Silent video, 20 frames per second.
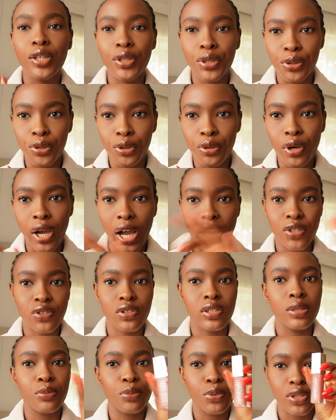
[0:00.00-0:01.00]
Glow,
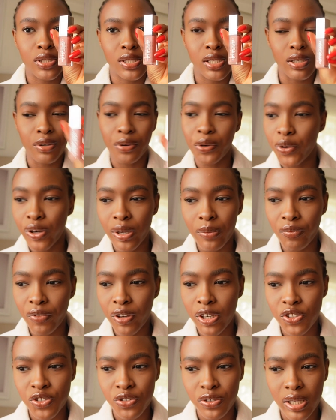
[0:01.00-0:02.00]
actually, but in cream
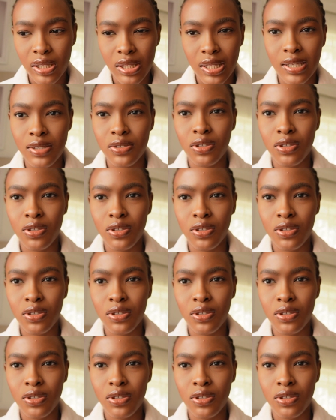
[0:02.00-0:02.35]
version, I think.